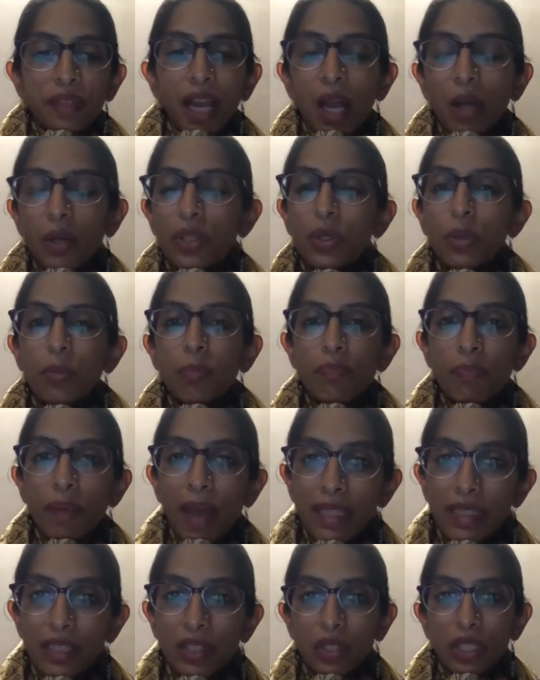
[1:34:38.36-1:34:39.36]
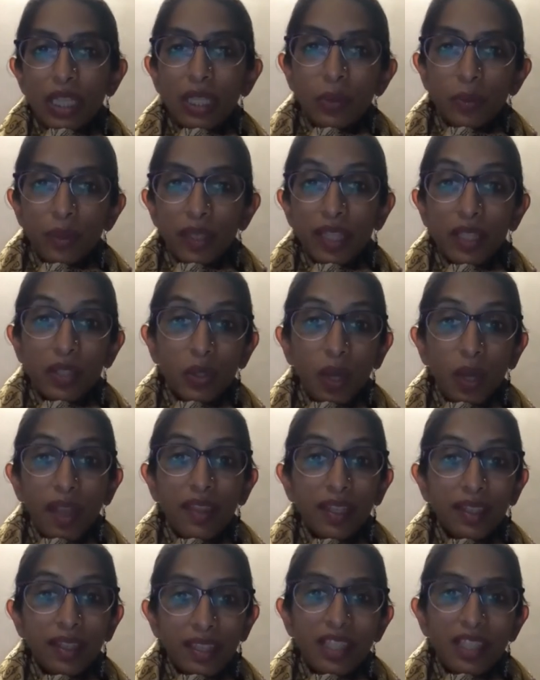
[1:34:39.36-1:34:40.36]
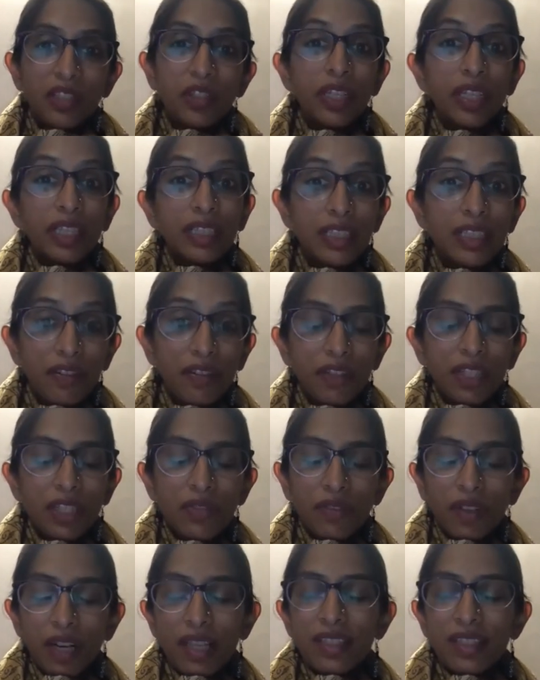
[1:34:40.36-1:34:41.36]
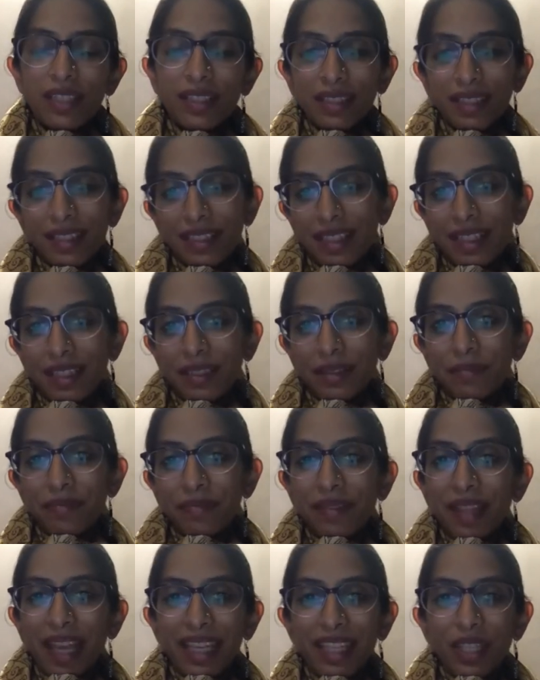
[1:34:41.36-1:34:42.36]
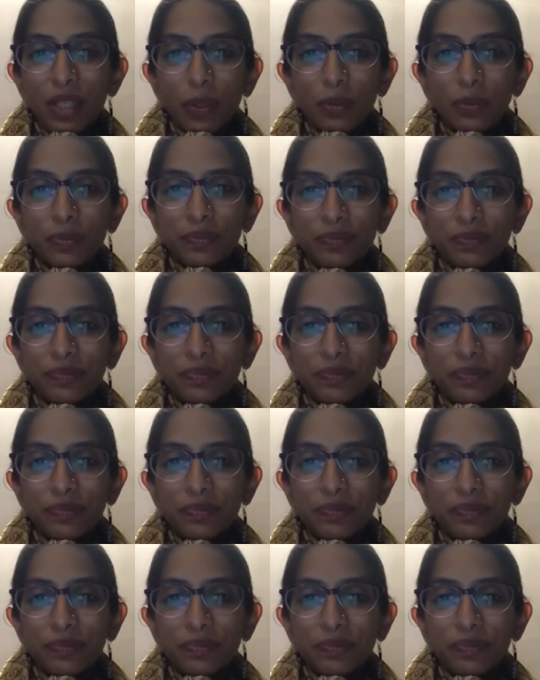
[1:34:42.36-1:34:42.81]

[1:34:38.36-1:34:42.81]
how do you best deal with it? So I think it's a critical difference for us to consider. Thank you.